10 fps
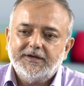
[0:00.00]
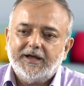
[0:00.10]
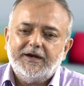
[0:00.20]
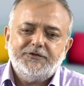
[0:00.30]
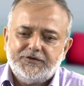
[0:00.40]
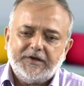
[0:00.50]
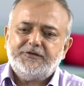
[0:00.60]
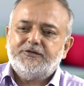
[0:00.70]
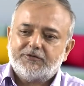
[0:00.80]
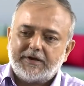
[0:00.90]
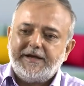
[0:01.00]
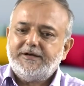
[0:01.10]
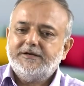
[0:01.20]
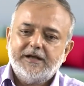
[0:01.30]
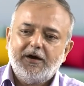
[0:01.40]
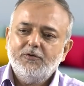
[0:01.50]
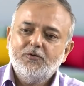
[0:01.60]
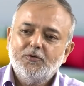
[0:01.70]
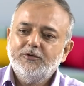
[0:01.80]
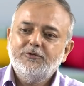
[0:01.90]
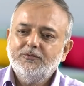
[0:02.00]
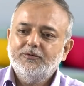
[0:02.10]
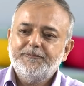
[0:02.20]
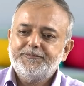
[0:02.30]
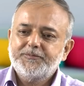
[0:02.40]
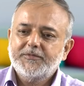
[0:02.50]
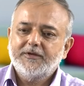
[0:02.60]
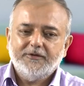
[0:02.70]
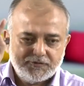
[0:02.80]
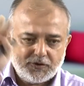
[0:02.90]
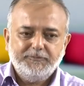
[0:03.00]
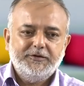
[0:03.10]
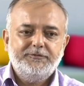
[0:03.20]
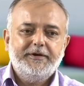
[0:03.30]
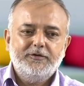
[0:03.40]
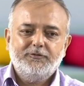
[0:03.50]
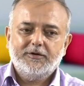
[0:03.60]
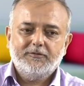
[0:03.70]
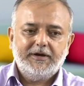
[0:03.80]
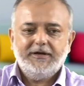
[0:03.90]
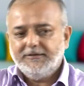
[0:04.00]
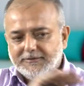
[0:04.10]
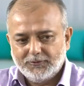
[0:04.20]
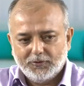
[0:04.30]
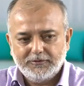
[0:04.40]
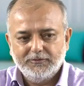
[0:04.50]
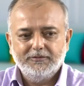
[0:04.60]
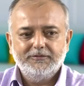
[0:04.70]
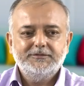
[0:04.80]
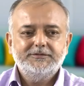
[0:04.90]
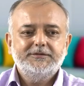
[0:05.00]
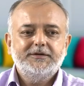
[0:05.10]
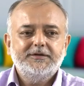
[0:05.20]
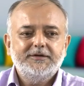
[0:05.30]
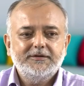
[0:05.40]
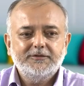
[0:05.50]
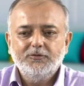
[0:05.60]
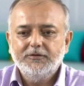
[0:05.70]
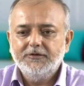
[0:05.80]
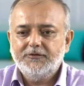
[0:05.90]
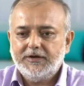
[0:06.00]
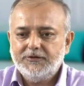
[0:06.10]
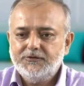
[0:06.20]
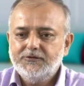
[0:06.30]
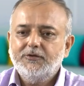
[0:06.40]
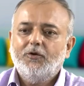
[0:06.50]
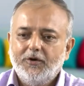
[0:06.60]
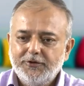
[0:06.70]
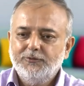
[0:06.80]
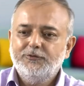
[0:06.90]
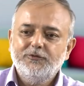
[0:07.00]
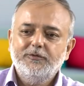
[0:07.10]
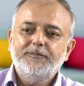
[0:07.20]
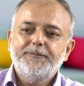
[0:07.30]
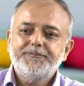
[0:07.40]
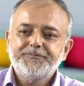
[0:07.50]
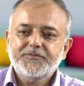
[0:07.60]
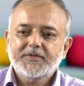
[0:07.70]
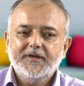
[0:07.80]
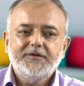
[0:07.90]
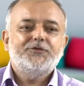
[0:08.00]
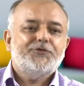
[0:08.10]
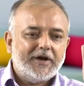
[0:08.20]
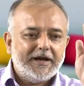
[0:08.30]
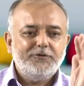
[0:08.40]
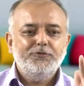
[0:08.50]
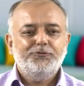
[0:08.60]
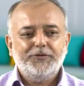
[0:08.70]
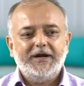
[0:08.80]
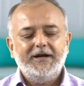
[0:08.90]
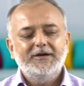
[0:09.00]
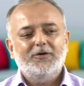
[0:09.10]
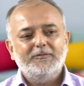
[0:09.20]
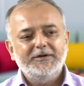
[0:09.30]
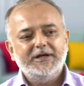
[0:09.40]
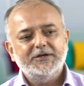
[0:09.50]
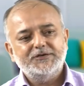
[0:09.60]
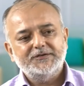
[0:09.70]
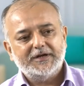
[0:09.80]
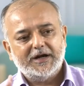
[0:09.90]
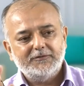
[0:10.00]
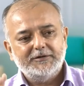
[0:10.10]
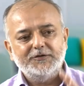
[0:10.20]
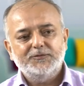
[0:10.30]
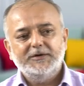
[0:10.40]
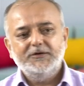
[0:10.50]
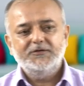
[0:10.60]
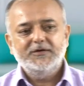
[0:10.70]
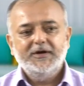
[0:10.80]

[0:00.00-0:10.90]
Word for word: and just right now go to stop this video for a while, go to Google search or YouTube, try to find communications and advertisements